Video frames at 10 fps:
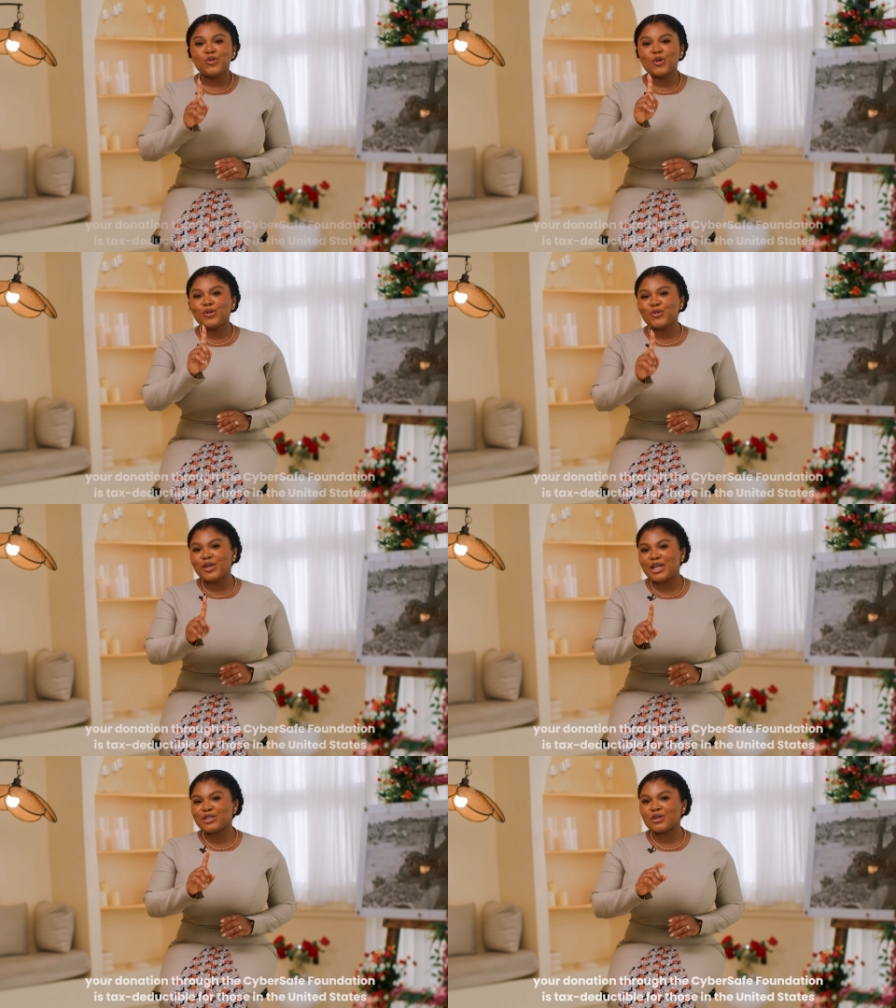Your
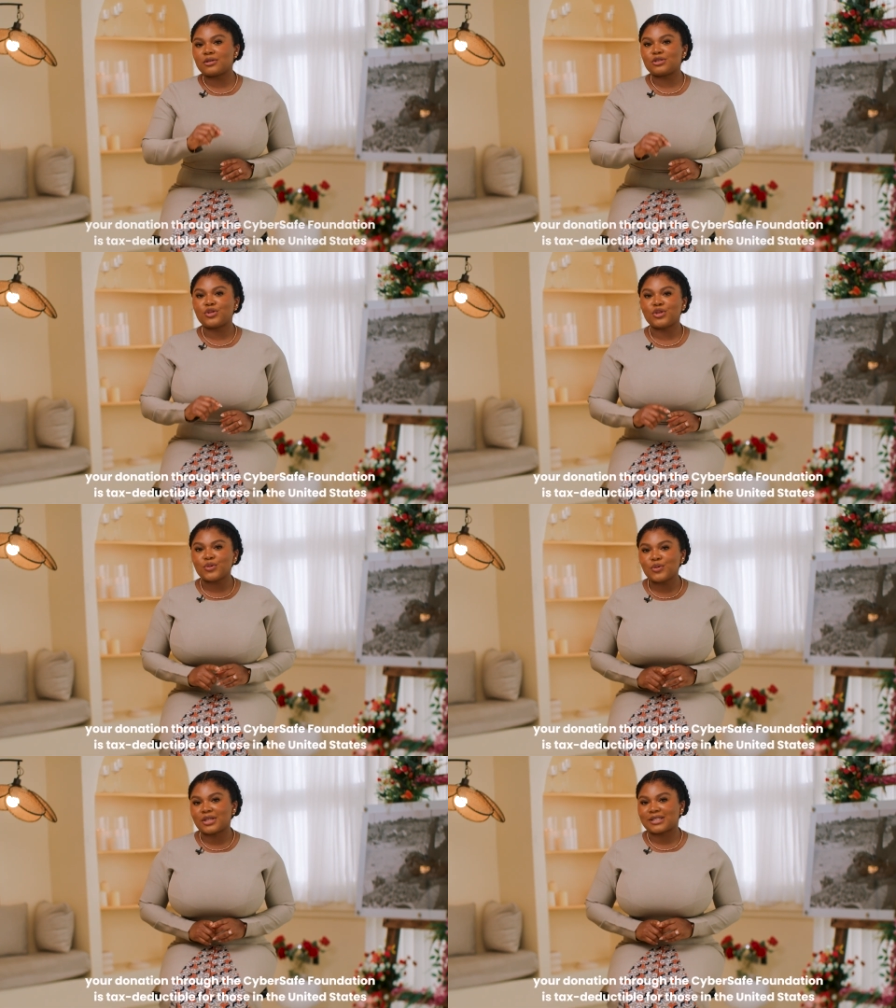donation
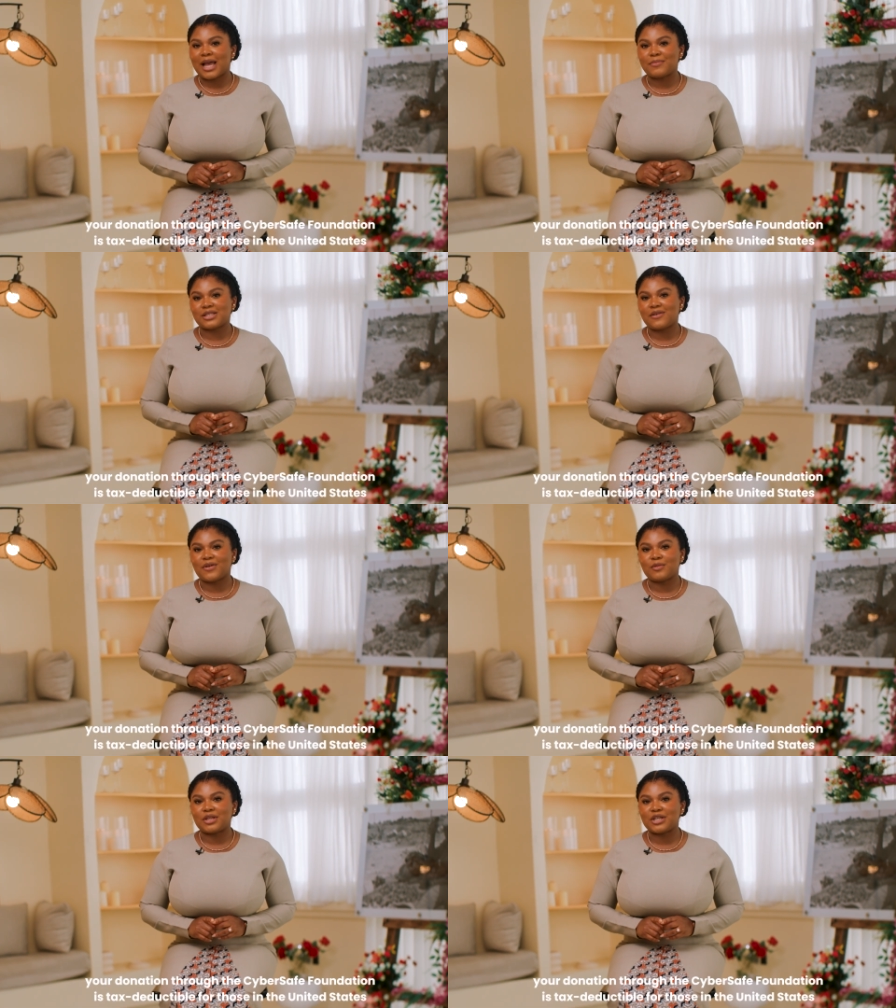through the
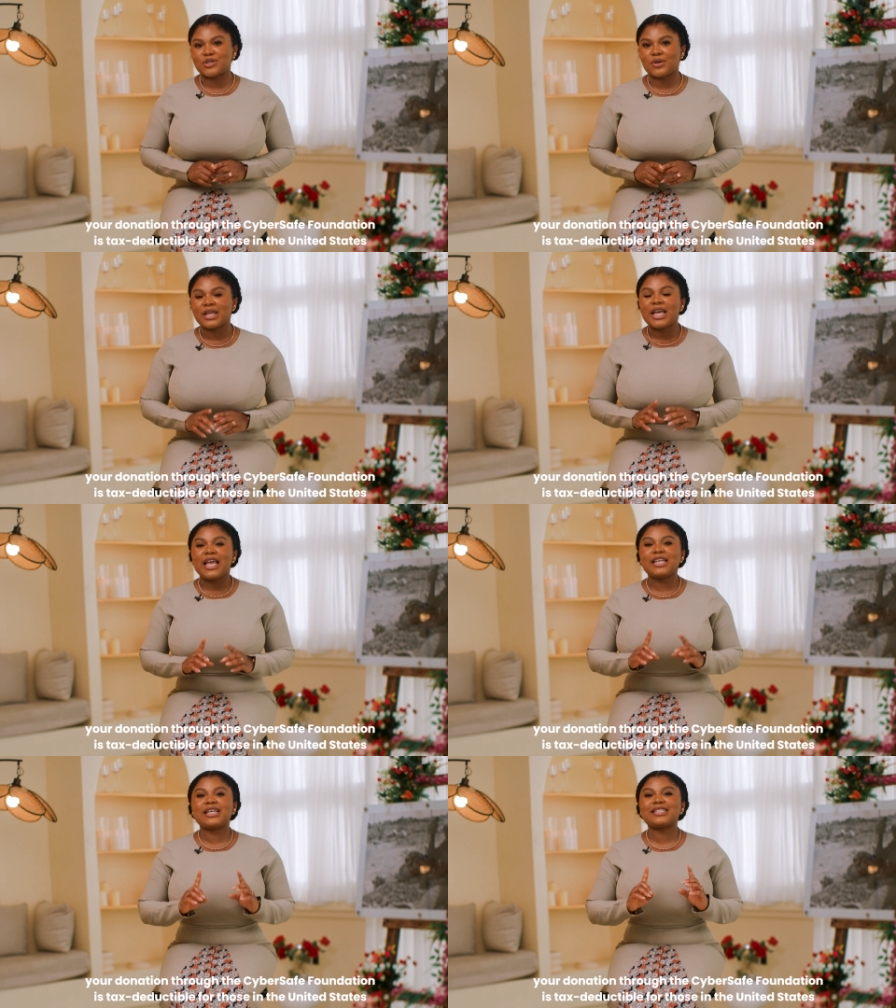CyberSafe
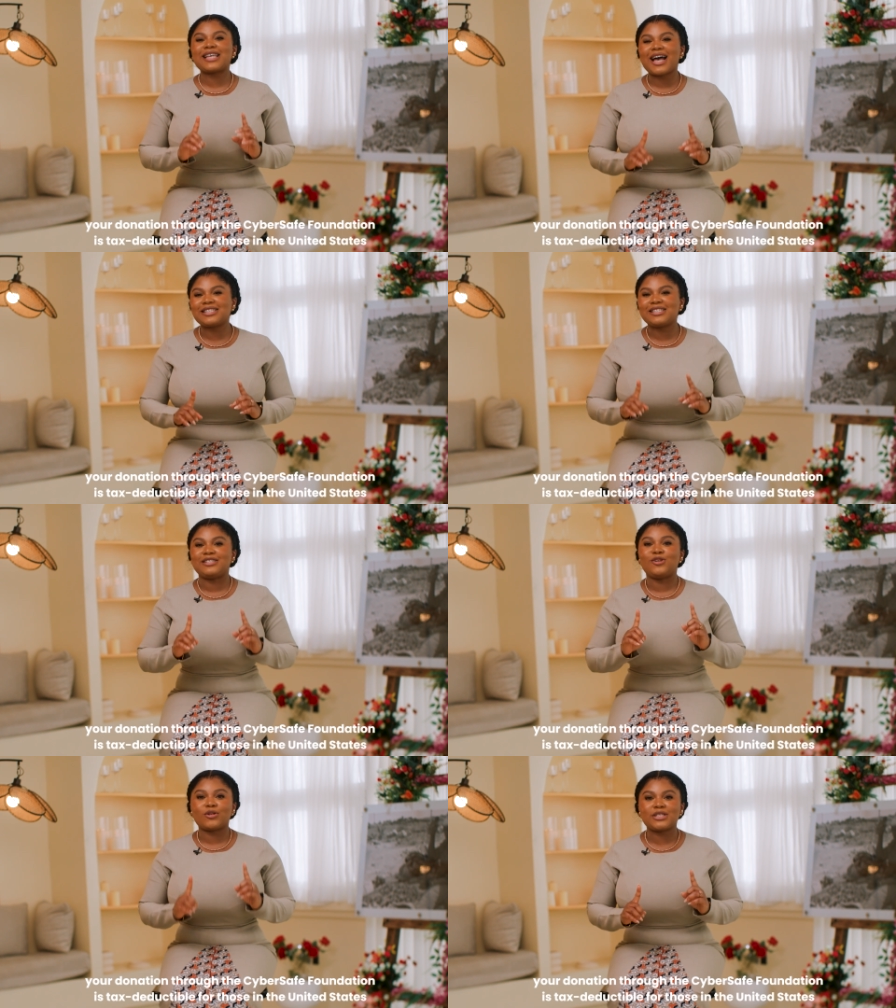Foundation is a tax
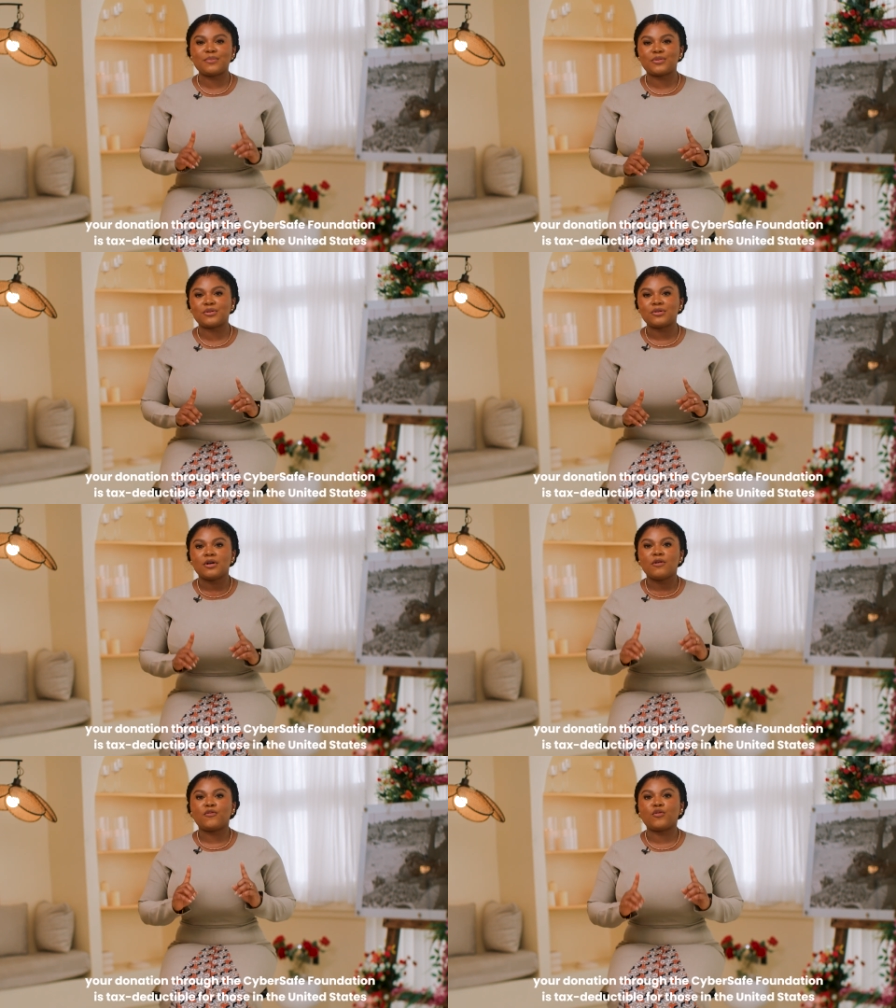deductible
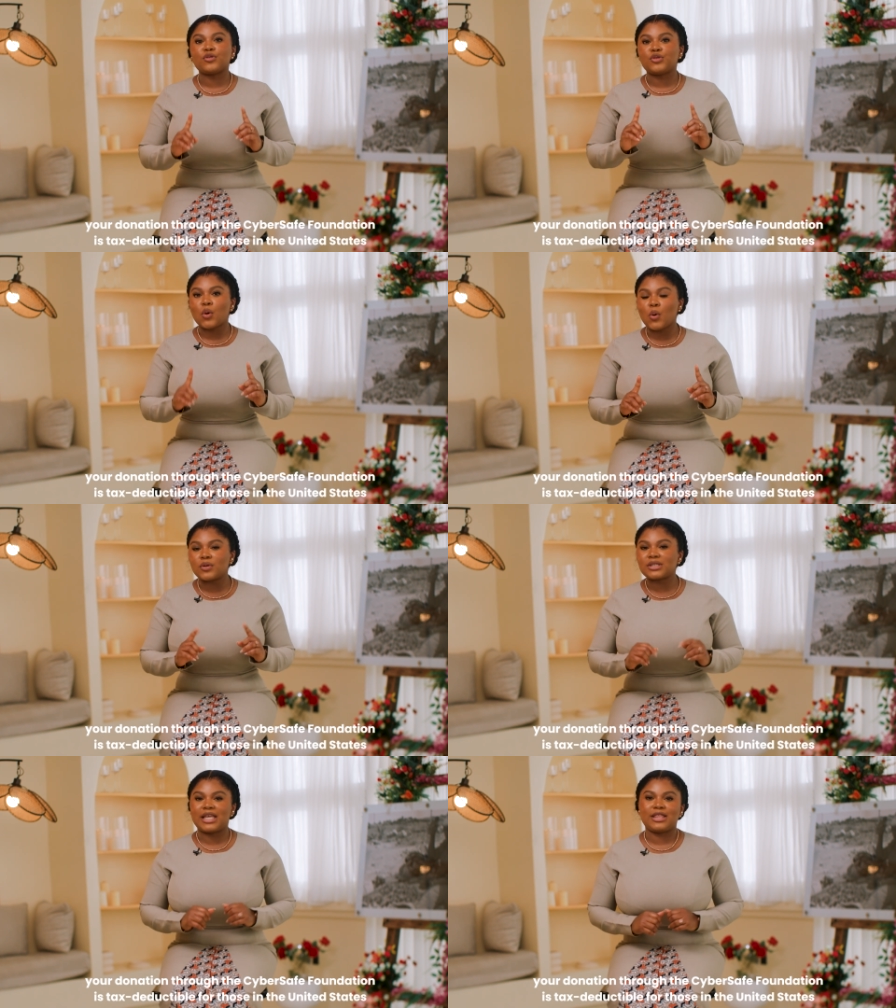for
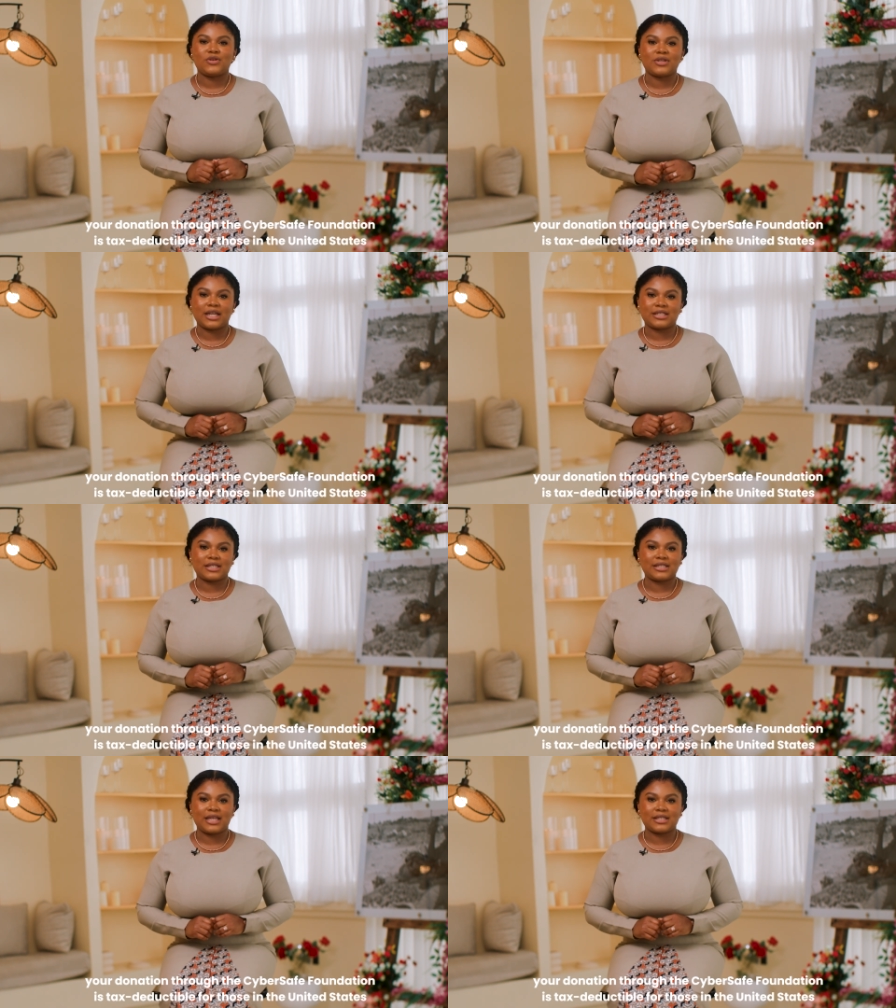those in the United